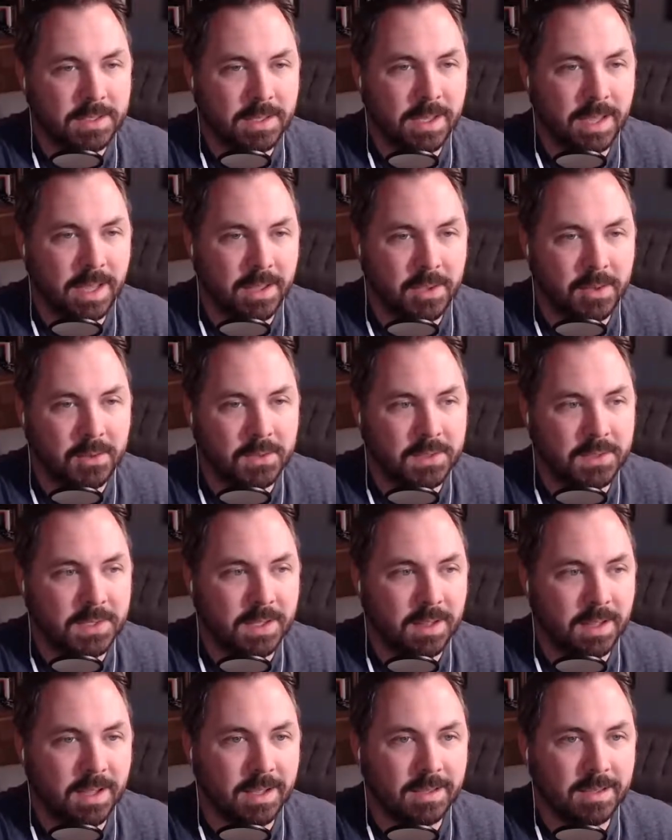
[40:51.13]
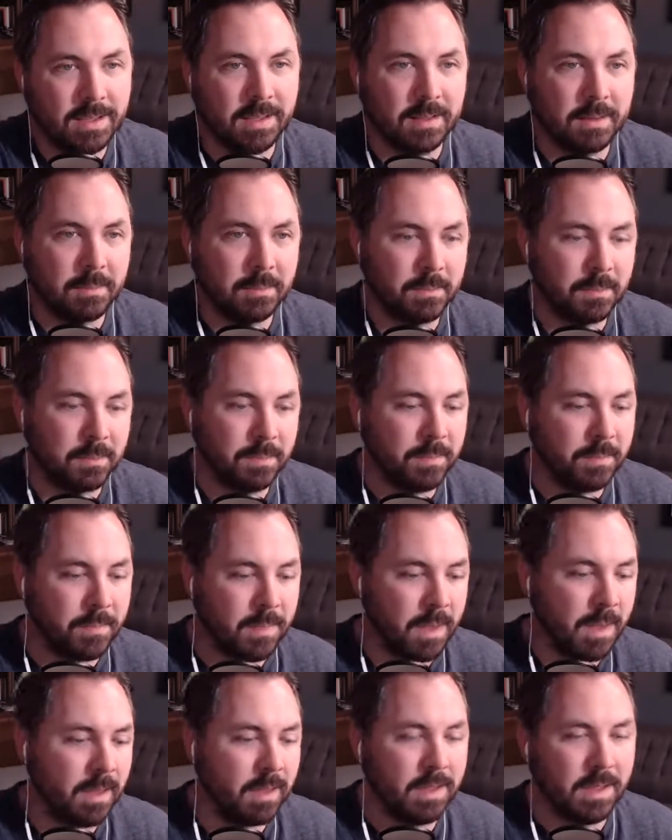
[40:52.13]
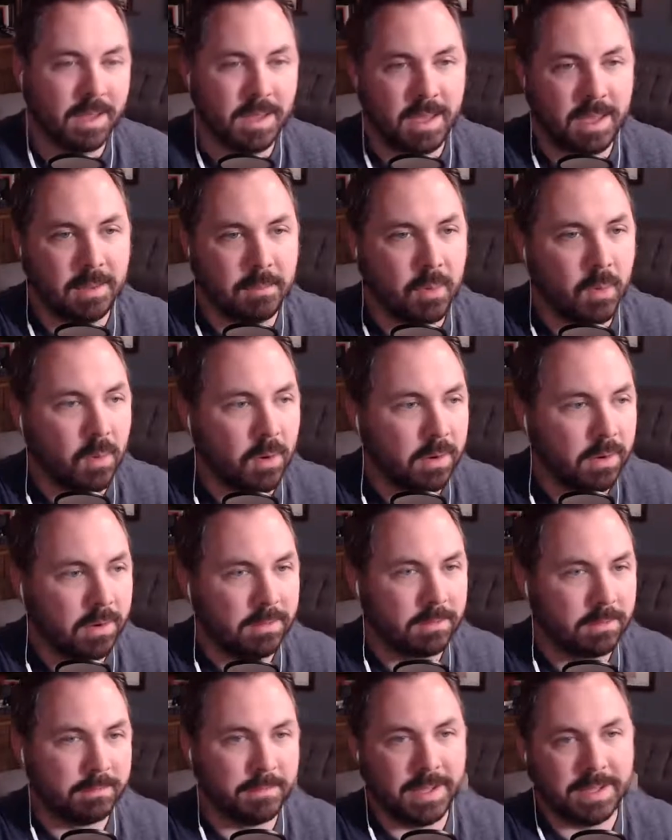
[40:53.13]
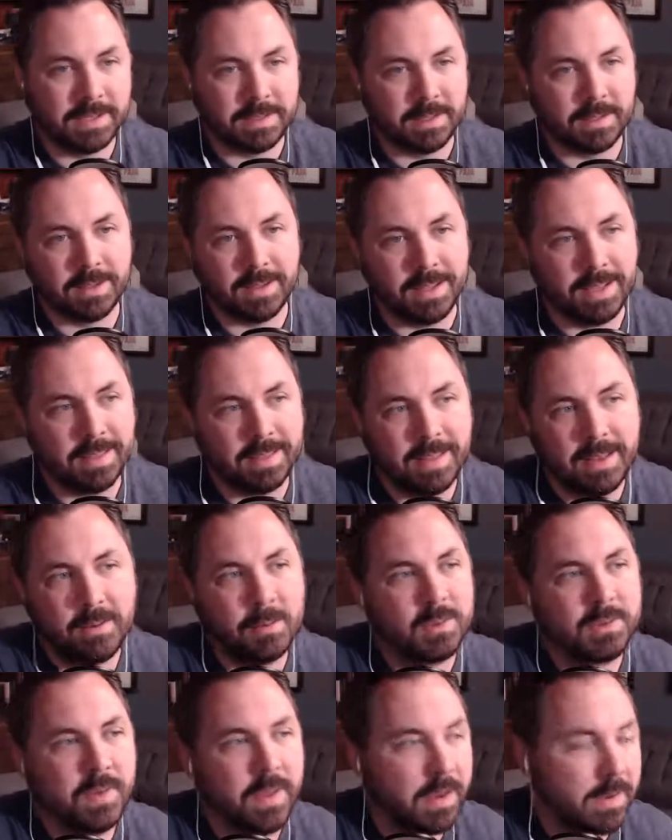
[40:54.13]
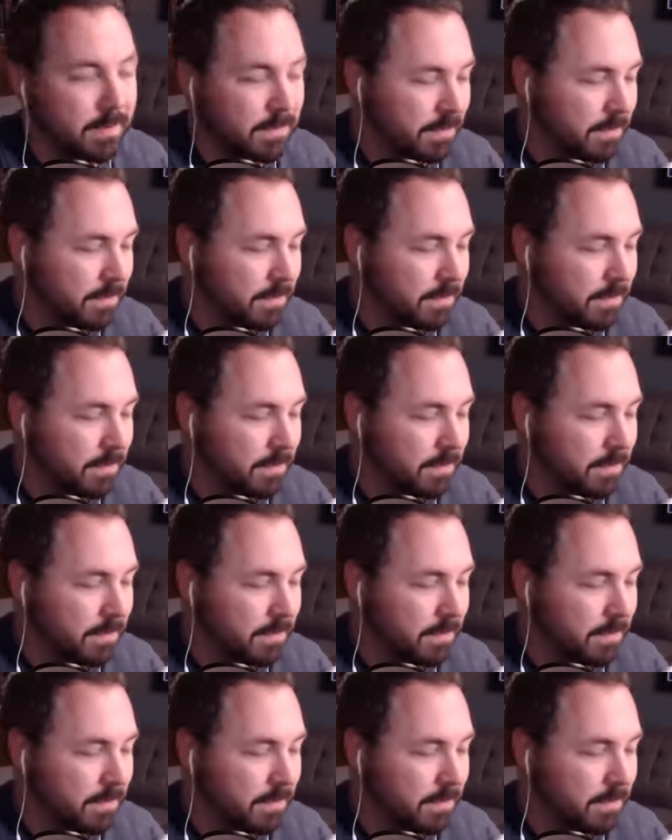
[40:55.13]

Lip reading: to get used to like the keyboard basically, and then it was fine.